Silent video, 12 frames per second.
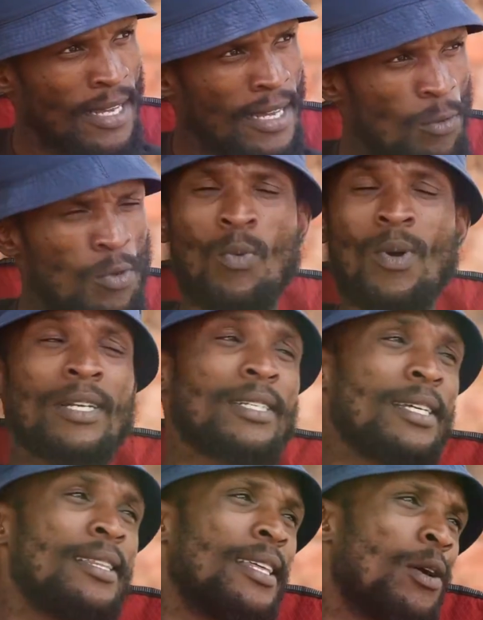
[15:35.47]
We went
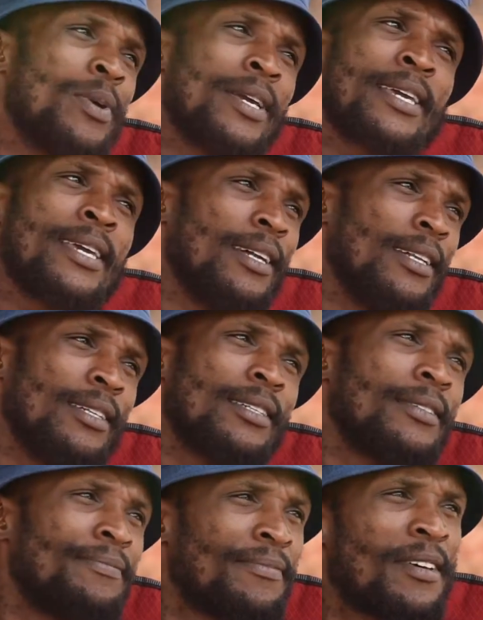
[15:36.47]
in there, we killed.
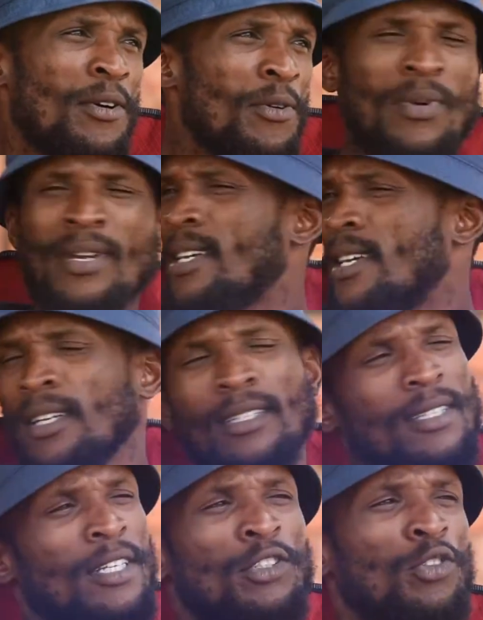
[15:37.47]
We
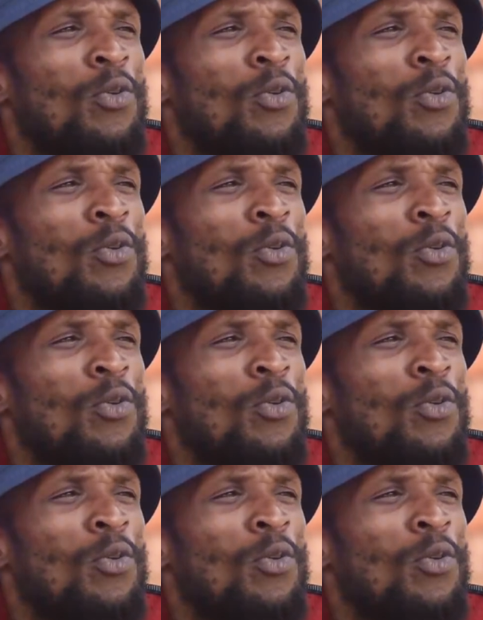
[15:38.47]
killed the show.